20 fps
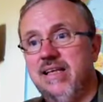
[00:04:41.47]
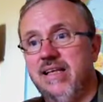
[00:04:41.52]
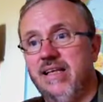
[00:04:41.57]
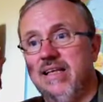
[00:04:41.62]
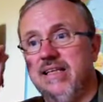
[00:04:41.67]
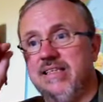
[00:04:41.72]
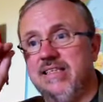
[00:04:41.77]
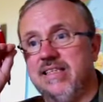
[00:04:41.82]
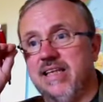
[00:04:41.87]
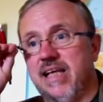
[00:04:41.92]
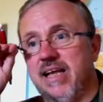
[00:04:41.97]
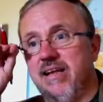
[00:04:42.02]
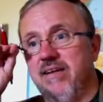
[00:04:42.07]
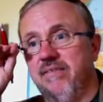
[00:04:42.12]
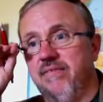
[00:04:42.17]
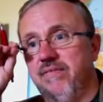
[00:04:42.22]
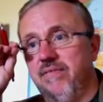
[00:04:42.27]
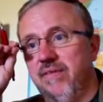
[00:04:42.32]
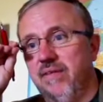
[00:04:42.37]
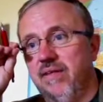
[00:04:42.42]
instead of
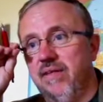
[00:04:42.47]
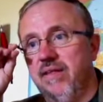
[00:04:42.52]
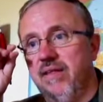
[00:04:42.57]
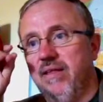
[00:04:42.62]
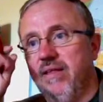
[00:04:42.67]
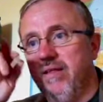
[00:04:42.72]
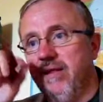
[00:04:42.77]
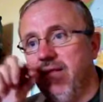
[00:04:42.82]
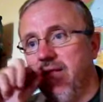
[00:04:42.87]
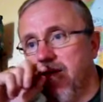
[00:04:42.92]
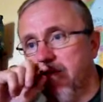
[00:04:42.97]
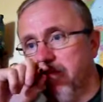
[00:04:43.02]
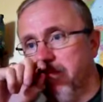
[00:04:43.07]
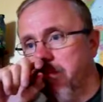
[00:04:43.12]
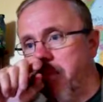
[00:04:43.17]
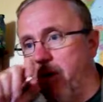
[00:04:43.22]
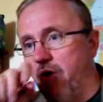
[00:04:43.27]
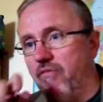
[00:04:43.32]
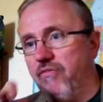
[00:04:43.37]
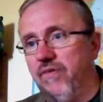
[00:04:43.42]

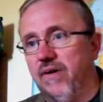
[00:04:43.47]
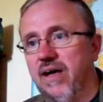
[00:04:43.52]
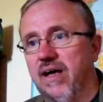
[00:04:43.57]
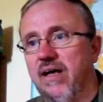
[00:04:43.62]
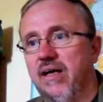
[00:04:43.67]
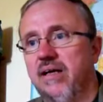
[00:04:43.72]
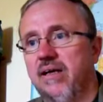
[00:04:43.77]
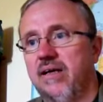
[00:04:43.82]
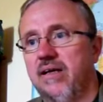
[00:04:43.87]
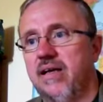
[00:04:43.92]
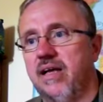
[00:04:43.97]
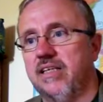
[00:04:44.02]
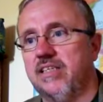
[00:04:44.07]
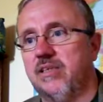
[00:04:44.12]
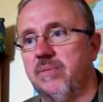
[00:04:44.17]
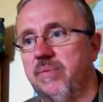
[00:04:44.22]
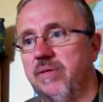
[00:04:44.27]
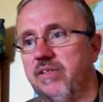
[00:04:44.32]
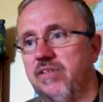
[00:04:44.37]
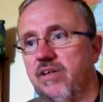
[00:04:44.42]
BOFA
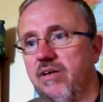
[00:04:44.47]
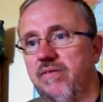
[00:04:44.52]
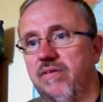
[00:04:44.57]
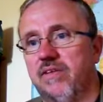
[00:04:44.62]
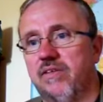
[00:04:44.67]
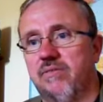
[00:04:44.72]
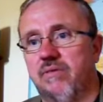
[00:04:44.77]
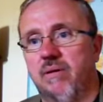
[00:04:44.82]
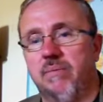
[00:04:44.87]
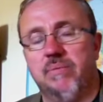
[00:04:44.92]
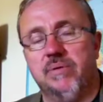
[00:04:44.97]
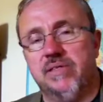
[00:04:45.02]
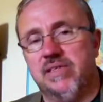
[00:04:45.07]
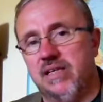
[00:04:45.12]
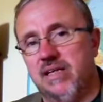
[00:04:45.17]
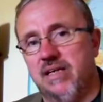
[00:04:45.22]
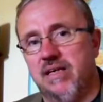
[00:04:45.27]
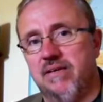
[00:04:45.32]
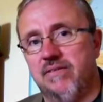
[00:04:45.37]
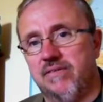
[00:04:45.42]
customer service
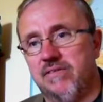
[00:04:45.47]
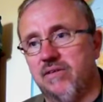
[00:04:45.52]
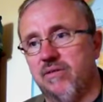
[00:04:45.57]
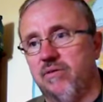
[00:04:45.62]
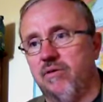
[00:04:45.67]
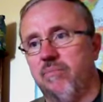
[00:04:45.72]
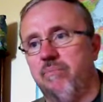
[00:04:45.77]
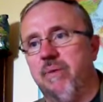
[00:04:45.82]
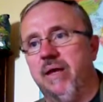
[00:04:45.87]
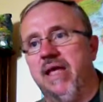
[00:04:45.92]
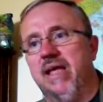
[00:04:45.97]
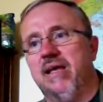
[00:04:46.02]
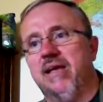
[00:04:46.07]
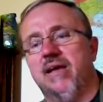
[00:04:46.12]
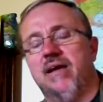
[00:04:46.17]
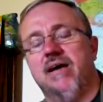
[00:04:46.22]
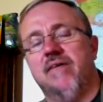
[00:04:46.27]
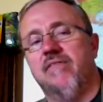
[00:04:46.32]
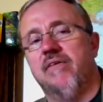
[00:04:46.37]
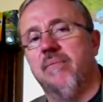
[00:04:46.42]
representatives or Bank
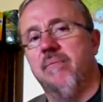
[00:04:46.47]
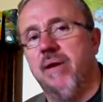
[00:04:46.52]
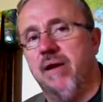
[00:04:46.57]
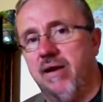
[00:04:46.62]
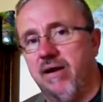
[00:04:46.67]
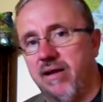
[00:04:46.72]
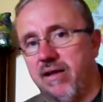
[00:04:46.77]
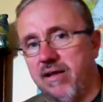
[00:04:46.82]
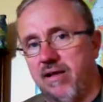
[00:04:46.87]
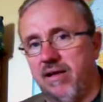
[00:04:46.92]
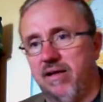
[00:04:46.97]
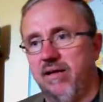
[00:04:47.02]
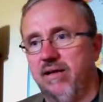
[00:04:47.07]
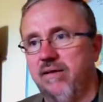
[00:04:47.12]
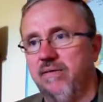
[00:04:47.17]
of America